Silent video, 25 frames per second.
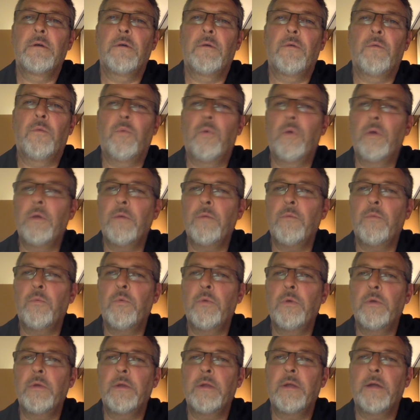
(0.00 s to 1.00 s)
What
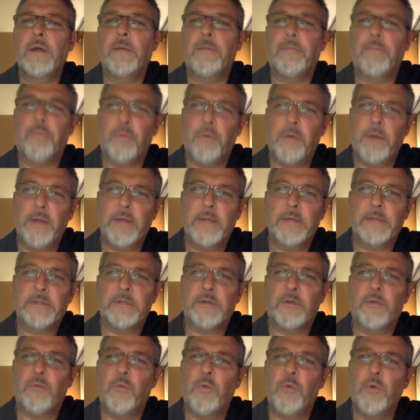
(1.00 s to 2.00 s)
would a
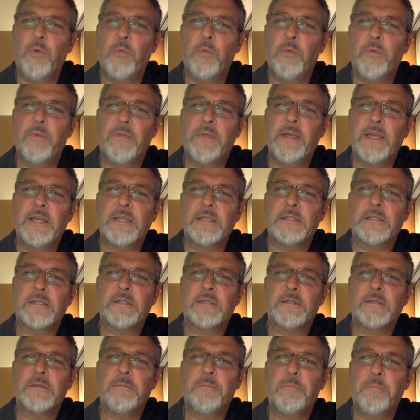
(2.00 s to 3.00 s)
priest, or what would
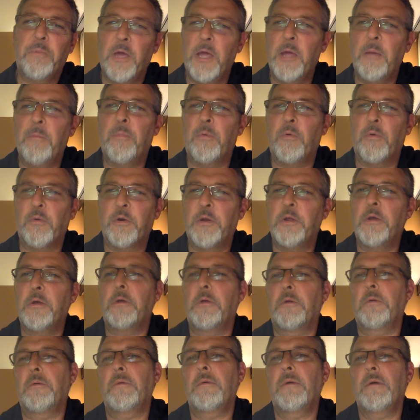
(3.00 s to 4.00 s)
these people
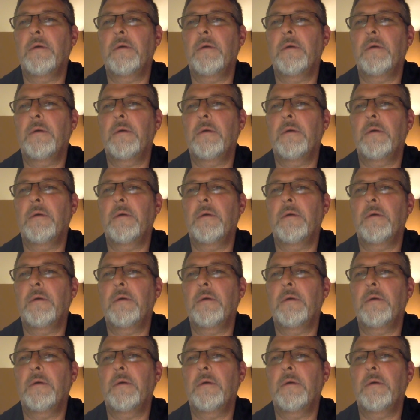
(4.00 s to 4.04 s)
do